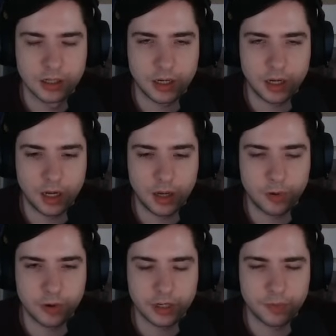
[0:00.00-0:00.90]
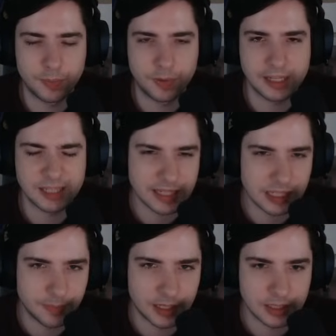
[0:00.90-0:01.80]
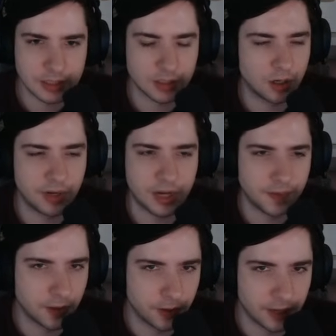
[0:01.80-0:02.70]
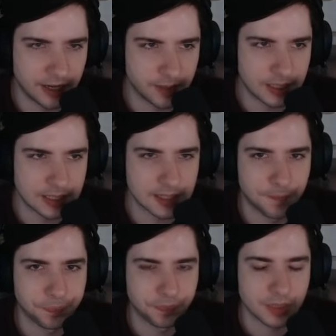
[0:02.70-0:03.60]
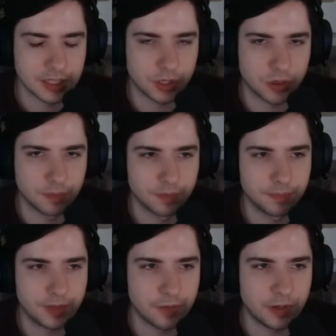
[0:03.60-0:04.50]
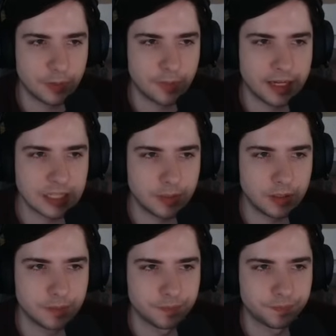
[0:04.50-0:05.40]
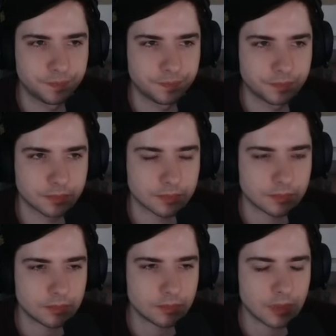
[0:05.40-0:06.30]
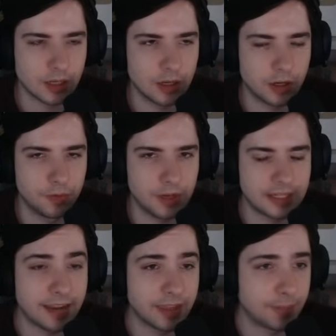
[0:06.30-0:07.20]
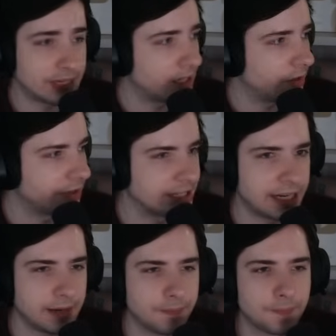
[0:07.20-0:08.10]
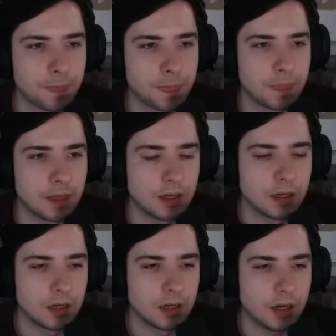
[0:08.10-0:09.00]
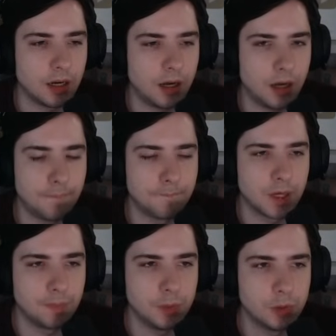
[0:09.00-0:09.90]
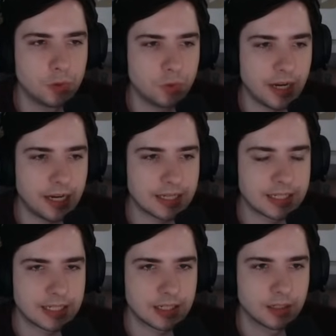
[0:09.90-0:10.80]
or it can replace Muscle Band, or whatever your third item is. So definitely replaceable. Is either better or the same. Mewtwo X,